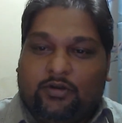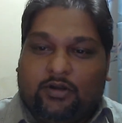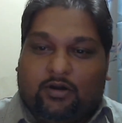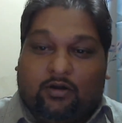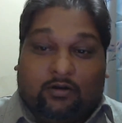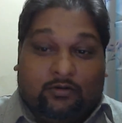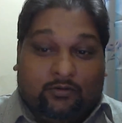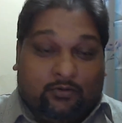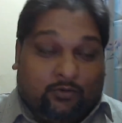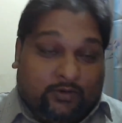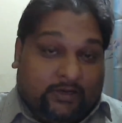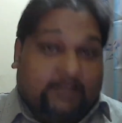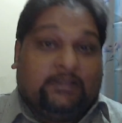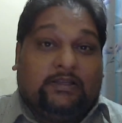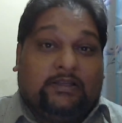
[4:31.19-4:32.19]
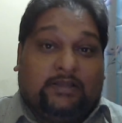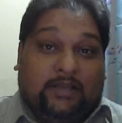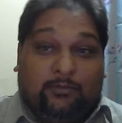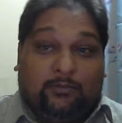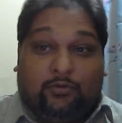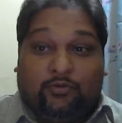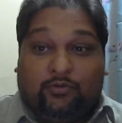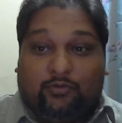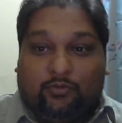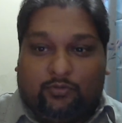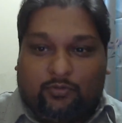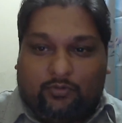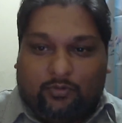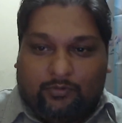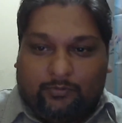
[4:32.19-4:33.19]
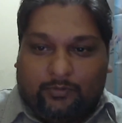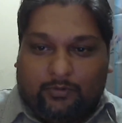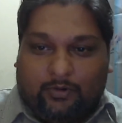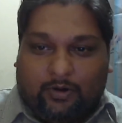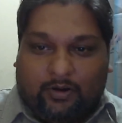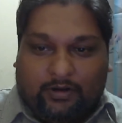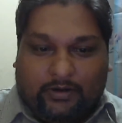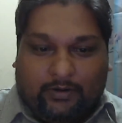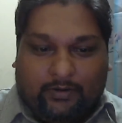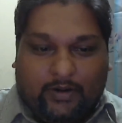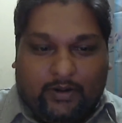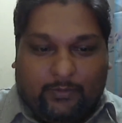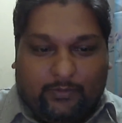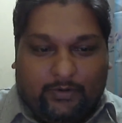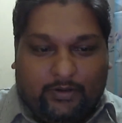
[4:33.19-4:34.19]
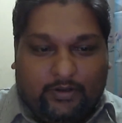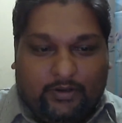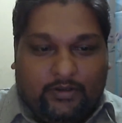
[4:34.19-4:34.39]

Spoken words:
or don't get the time to do all year round.